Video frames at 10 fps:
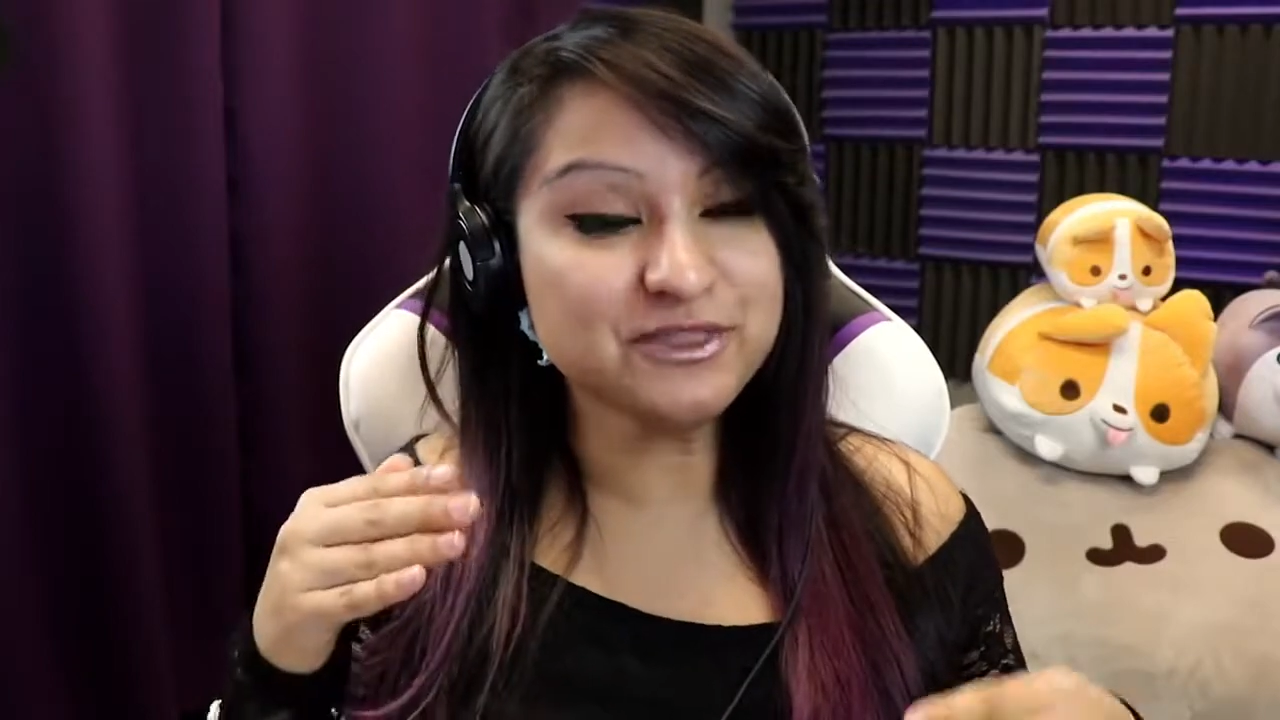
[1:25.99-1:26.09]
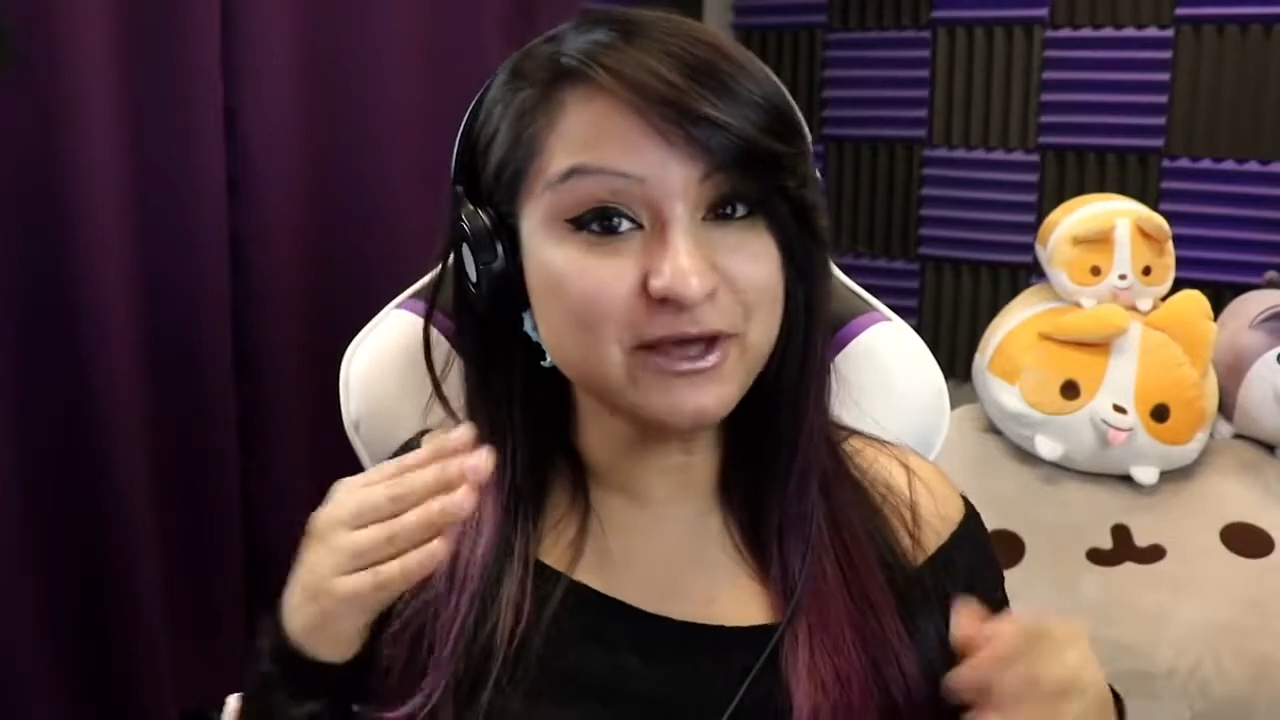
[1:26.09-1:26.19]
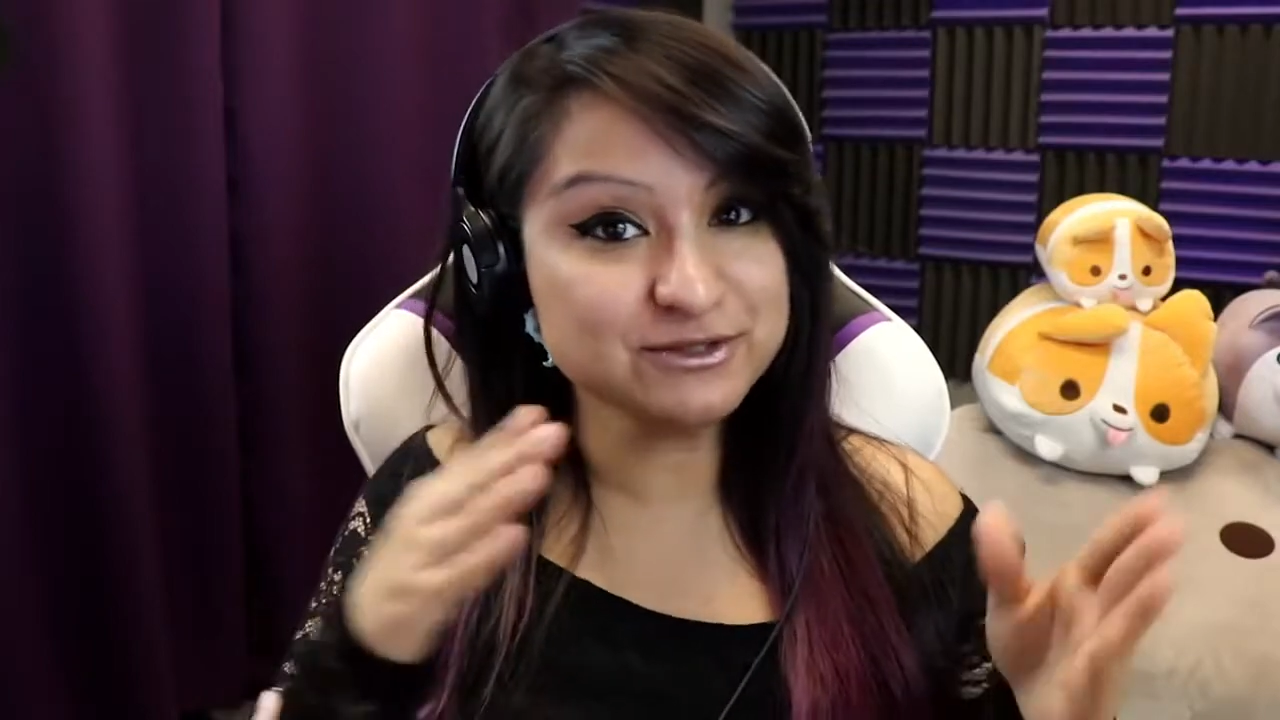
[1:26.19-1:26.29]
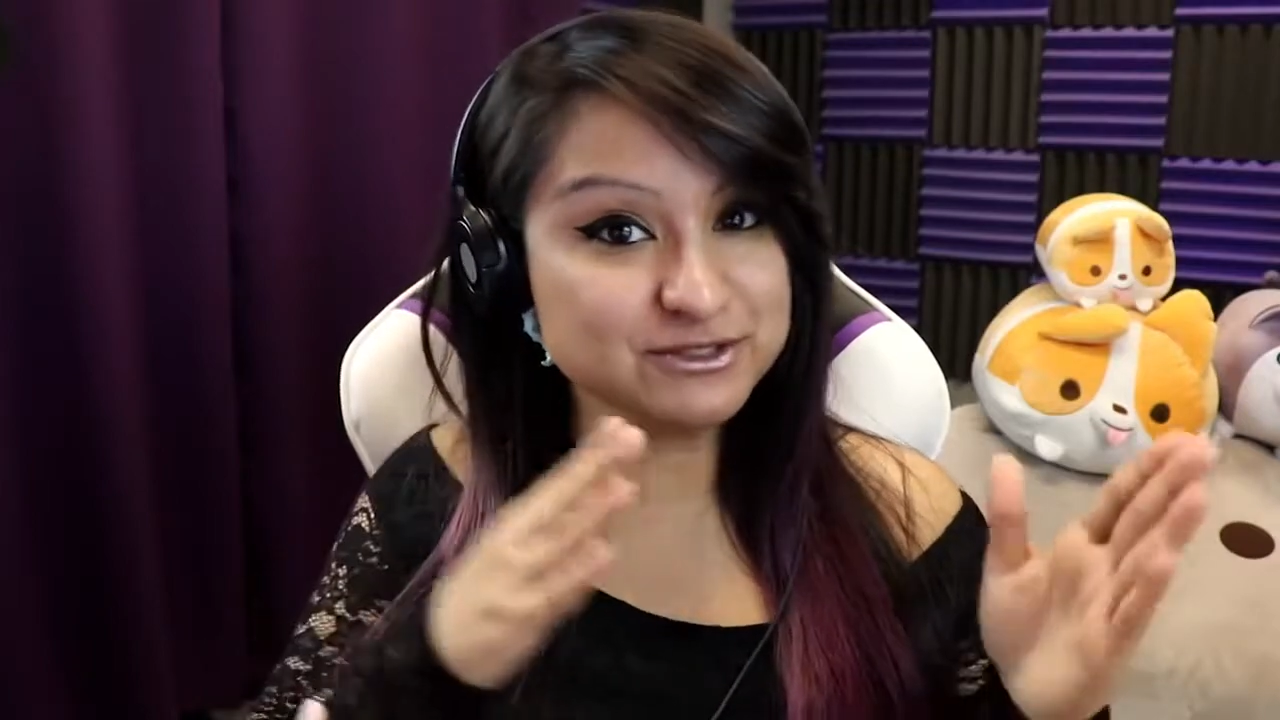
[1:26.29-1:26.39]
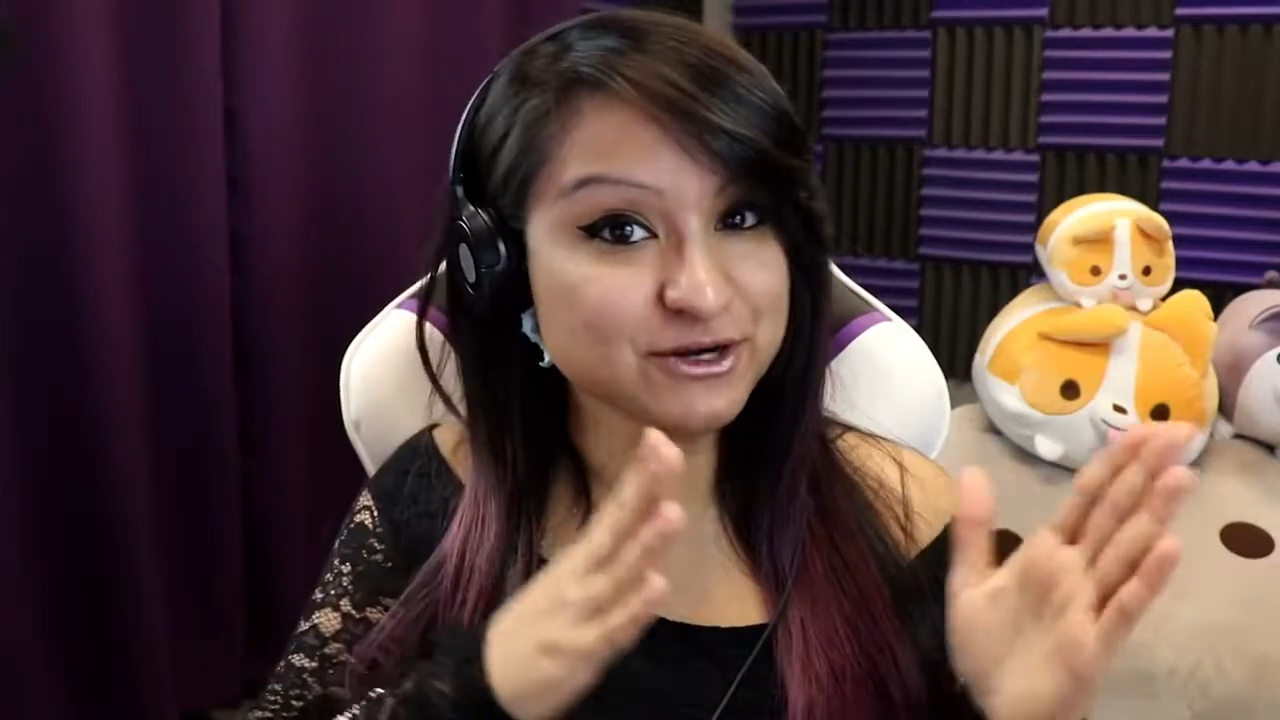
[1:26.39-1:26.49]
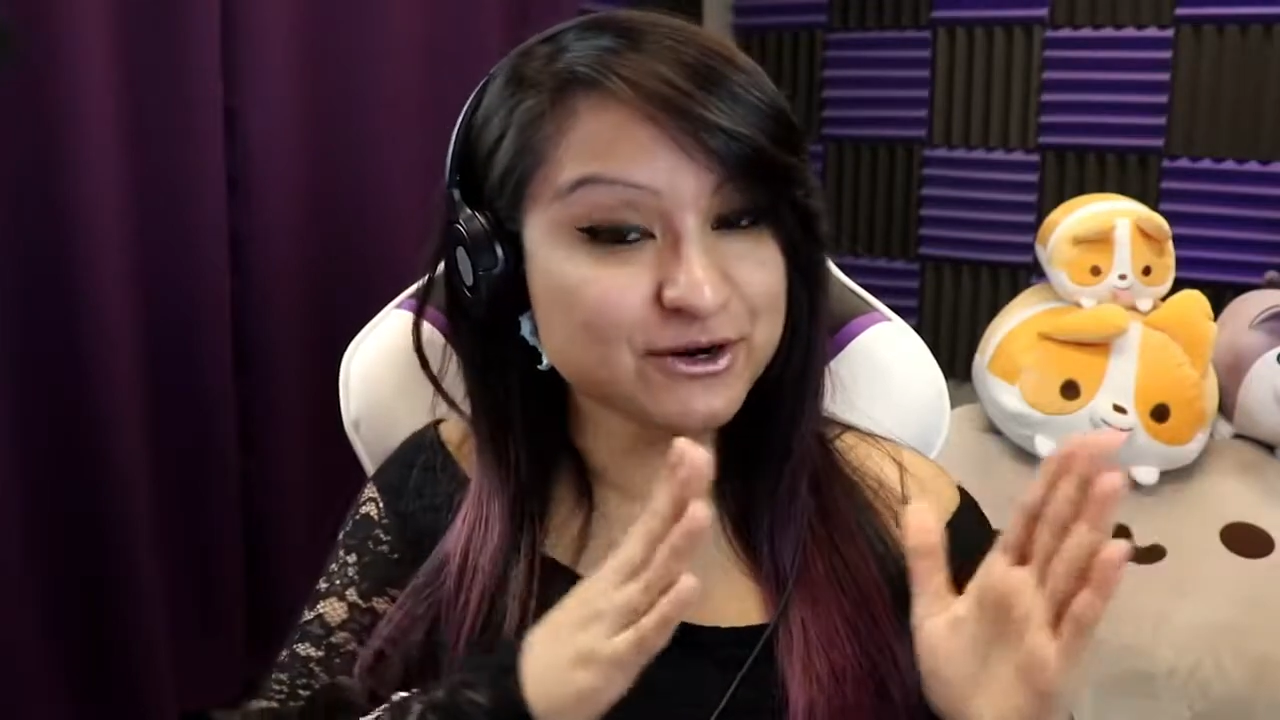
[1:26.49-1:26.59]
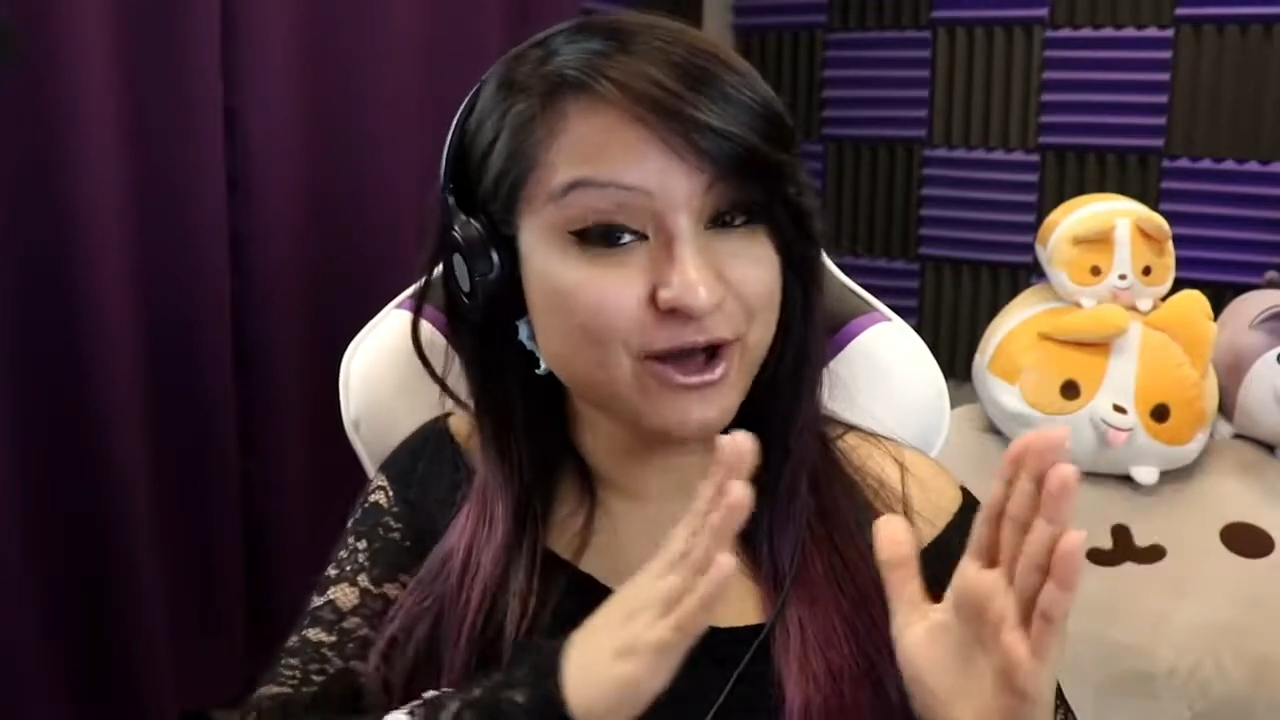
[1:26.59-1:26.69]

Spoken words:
they'll start